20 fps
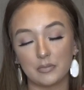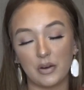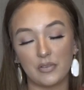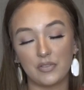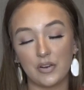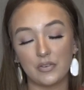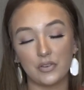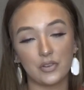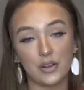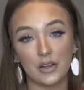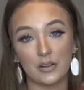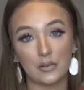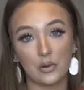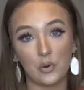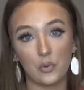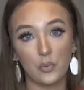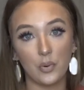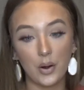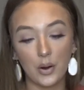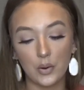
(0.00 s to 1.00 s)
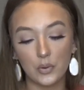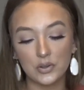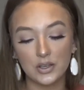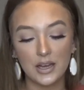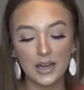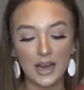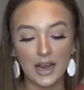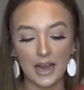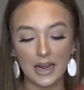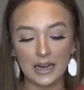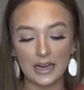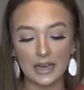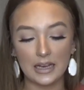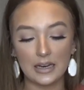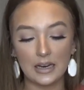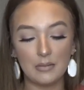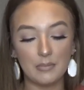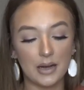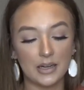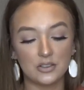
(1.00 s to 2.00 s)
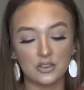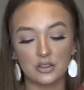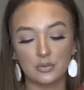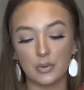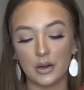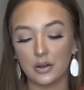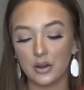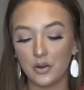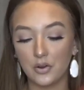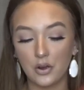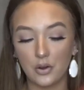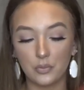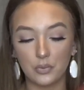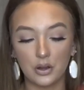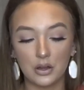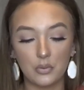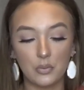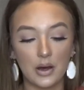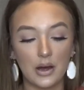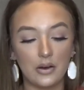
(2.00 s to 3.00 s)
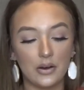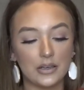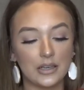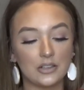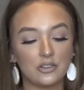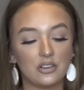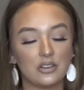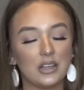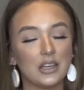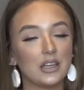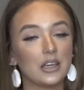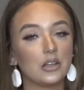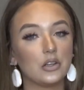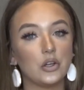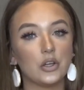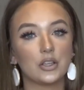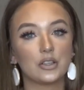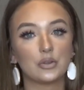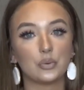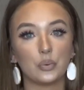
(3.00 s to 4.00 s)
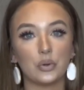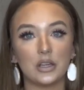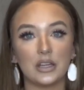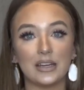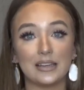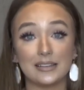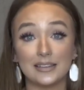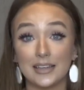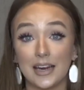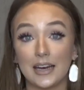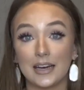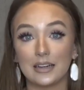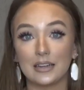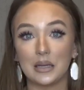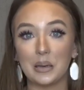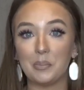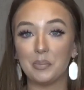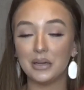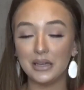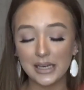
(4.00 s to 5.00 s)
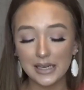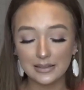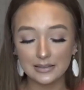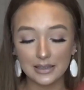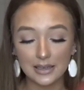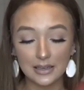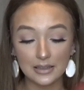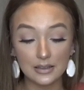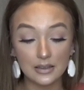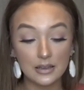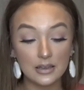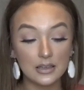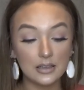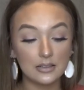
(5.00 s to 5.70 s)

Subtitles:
my favorite thing in the whole world, and it matches my logo really well, and I just think it looks really aesthetically pleasing.